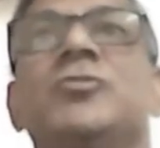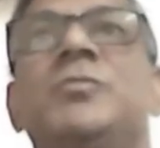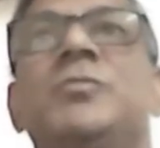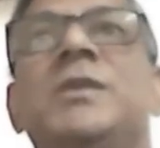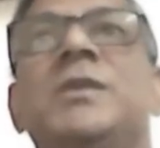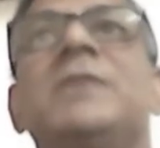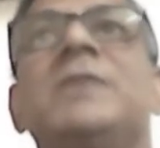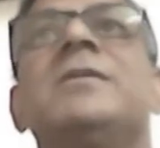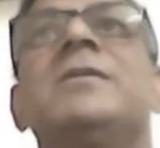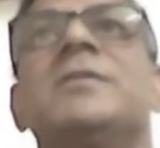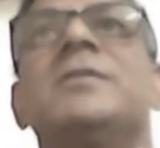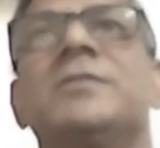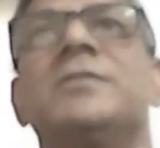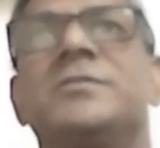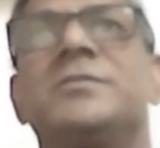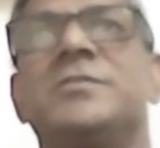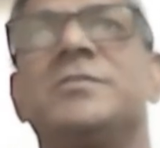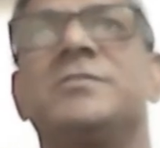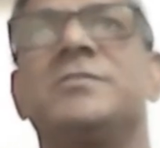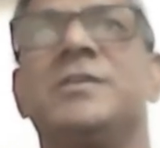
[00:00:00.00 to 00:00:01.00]
would be
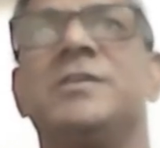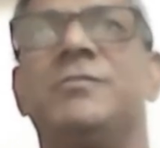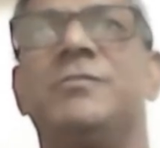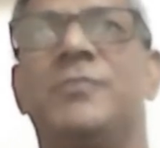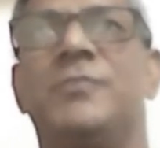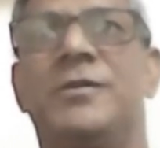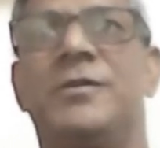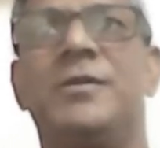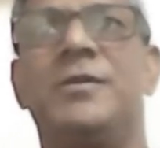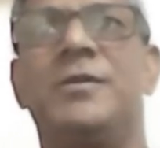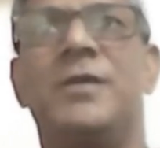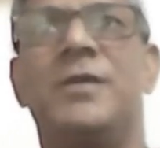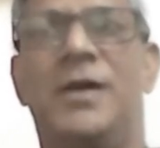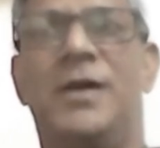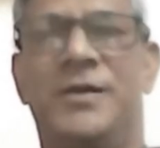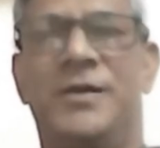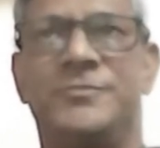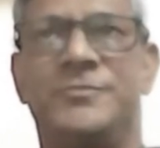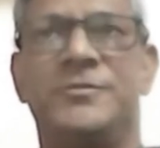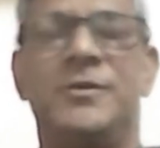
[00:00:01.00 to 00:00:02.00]
necessary for
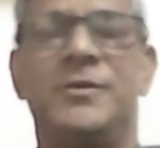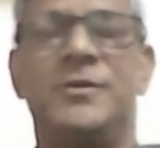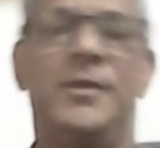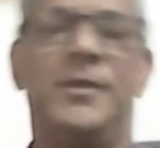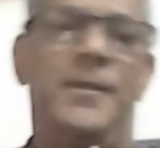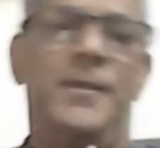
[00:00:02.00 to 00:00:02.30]
us.